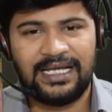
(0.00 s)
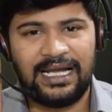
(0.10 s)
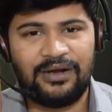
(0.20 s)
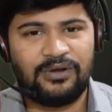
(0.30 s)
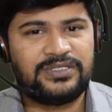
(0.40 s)

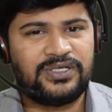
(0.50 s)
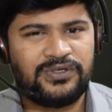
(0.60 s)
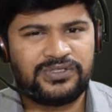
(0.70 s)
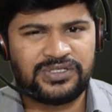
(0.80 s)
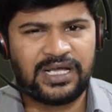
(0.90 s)
And also
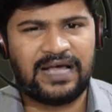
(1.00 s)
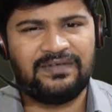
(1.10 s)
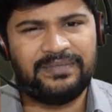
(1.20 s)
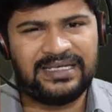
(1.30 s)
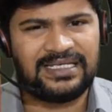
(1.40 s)
you should have
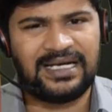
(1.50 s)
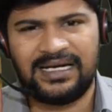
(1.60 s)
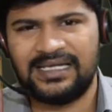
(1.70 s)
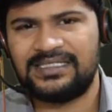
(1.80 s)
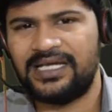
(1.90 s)
a basic
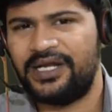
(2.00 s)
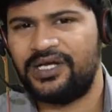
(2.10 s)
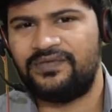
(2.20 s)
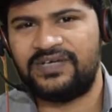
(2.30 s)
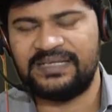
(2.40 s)
understanding
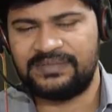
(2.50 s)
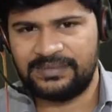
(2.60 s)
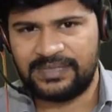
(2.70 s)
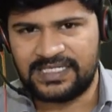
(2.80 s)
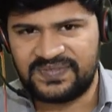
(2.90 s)
of
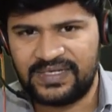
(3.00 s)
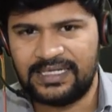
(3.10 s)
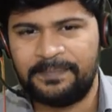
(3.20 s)
TypeScript as well.